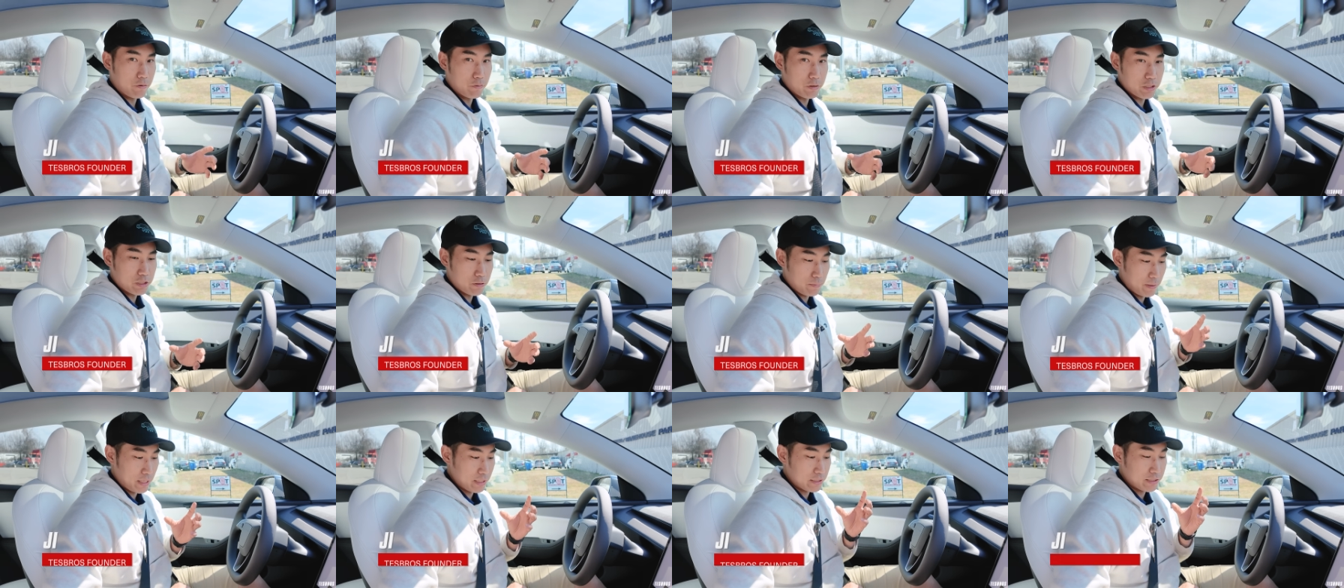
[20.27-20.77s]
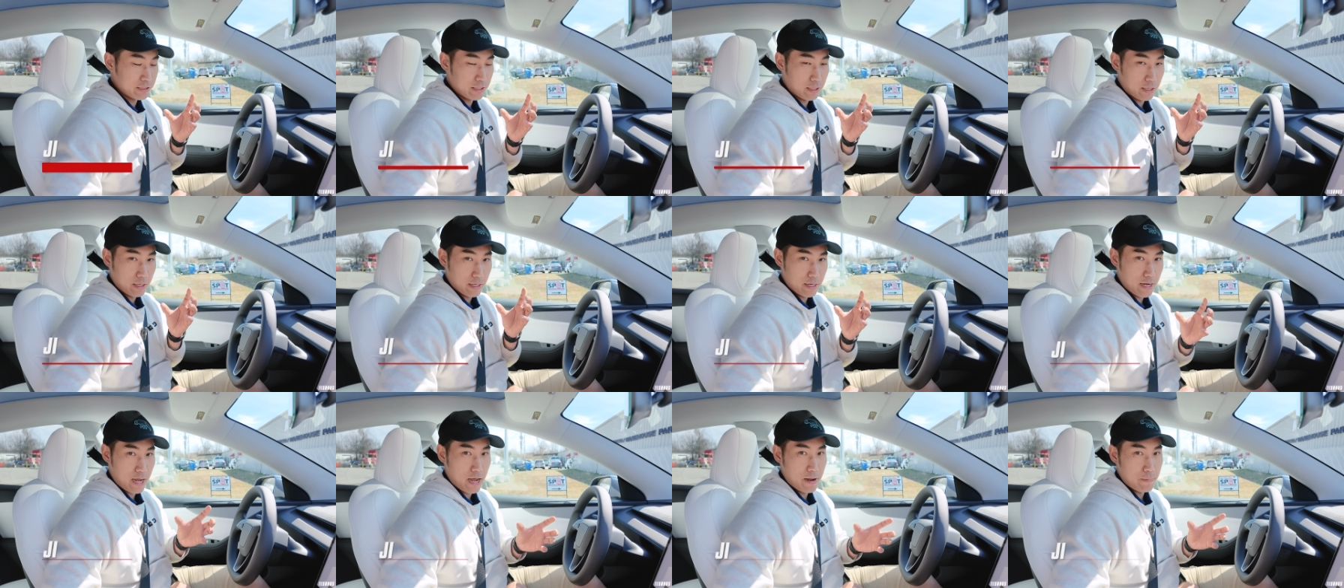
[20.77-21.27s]
which makes it a
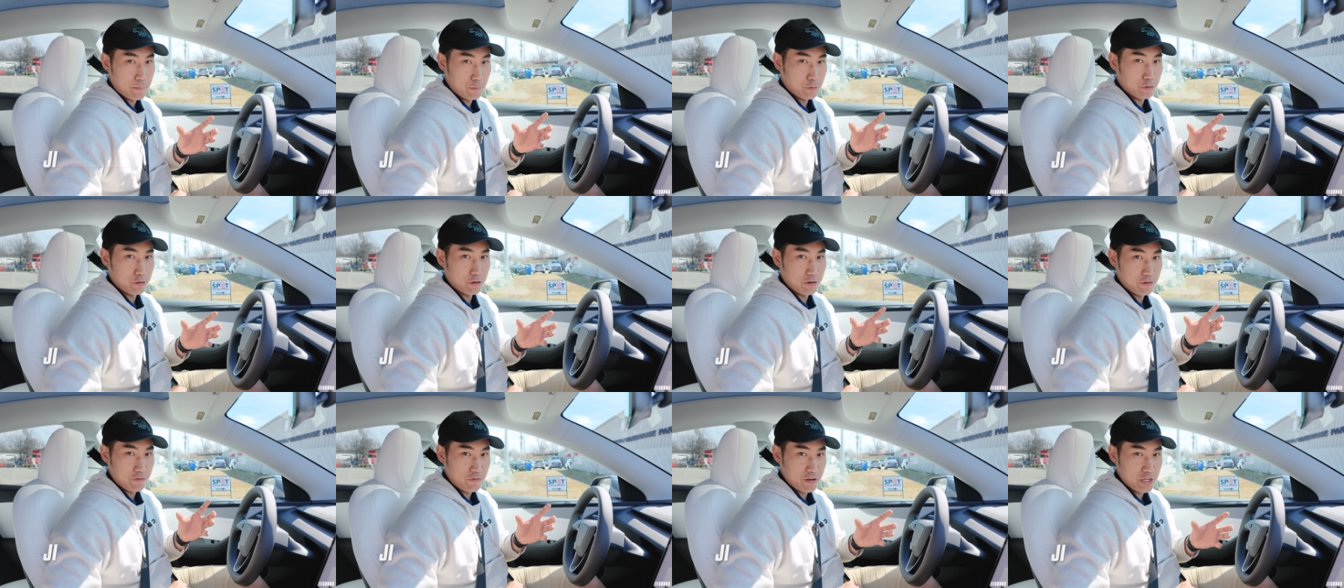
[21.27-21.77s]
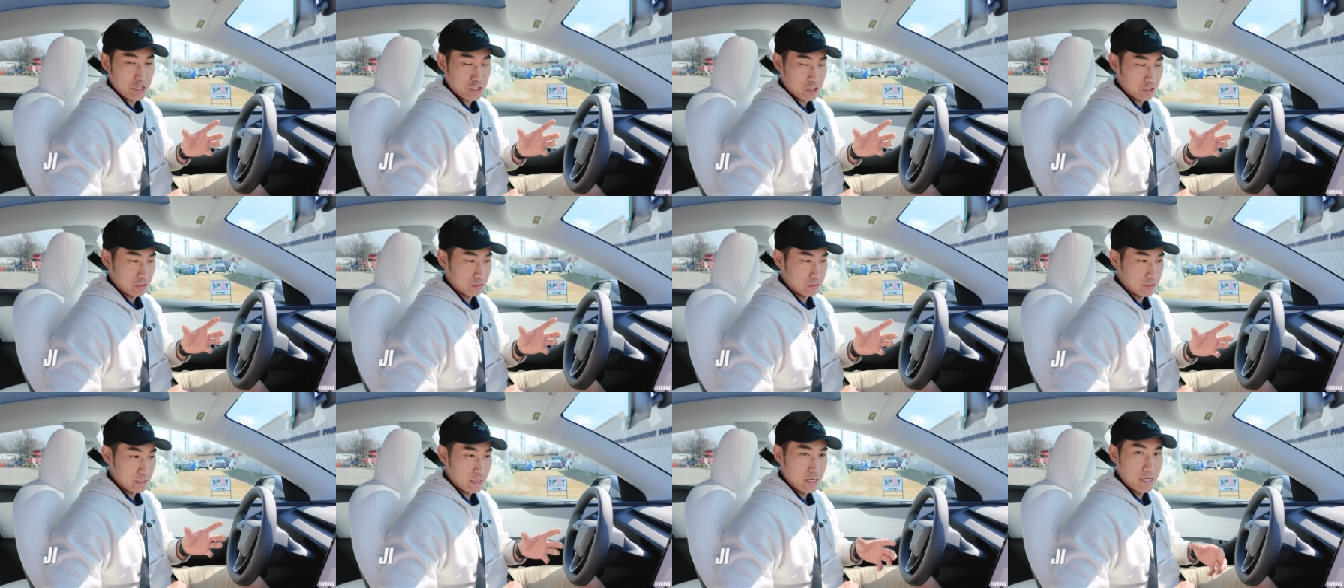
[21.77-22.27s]
lot more
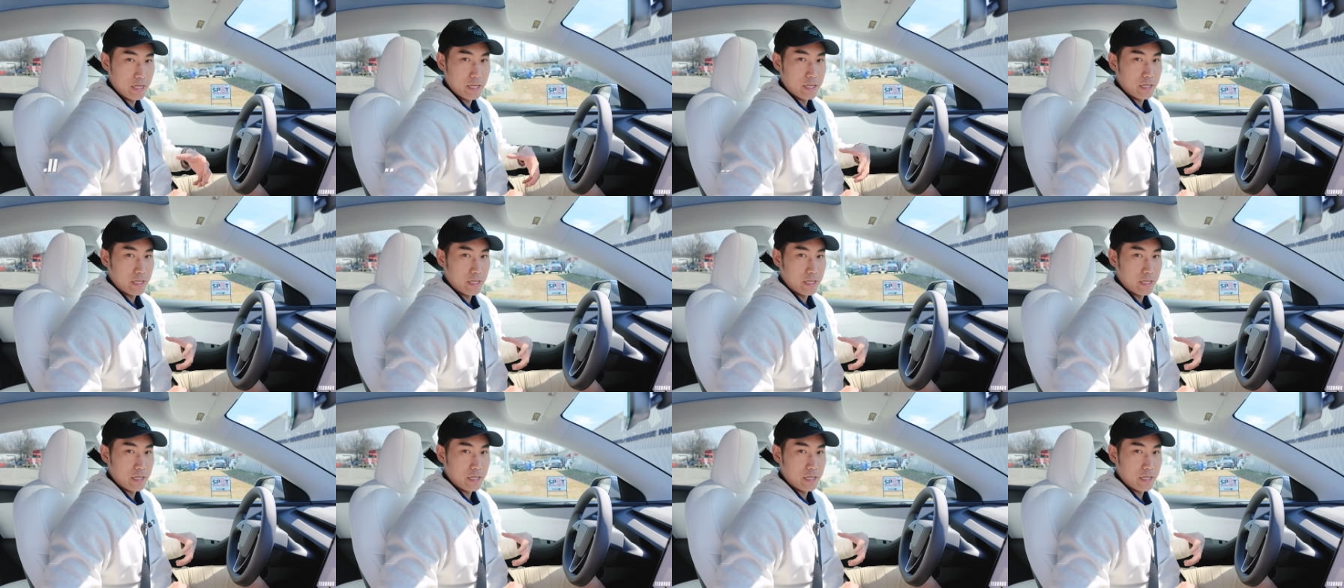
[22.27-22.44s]
efficient.